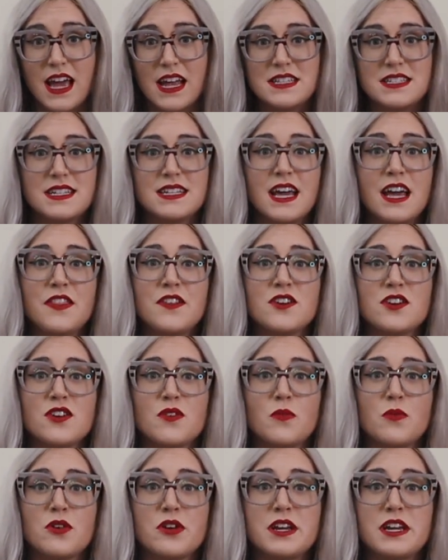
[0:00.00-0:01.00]
and
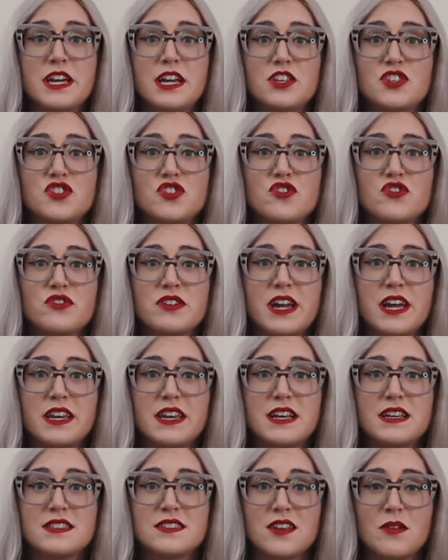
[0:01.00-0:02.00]
together we're each
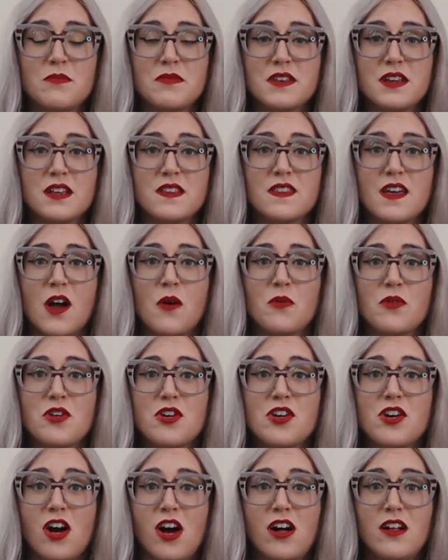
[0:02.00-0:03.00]
creating something that
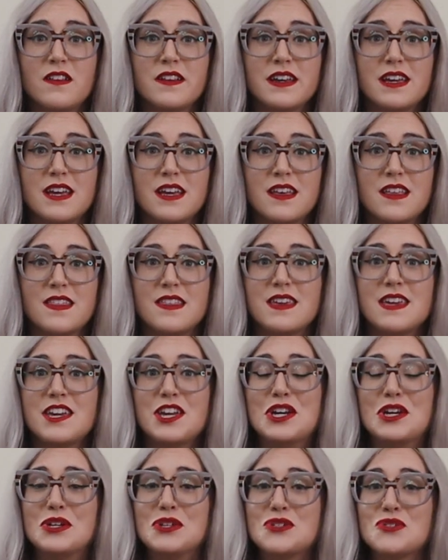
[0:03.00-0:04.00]
we're calling
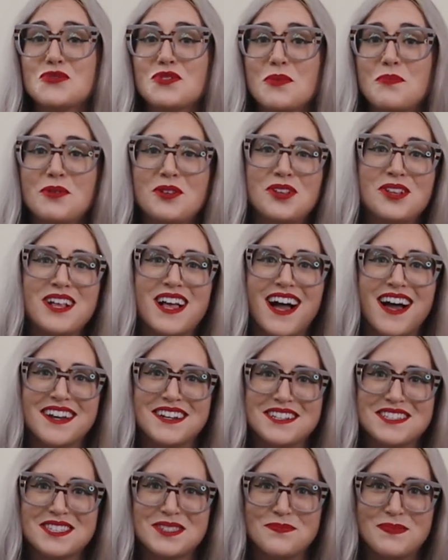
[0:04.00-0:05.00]
the Triple
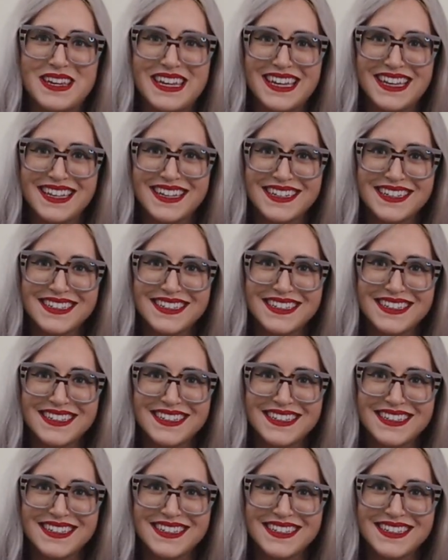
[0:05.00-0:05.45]
Goddess Mead.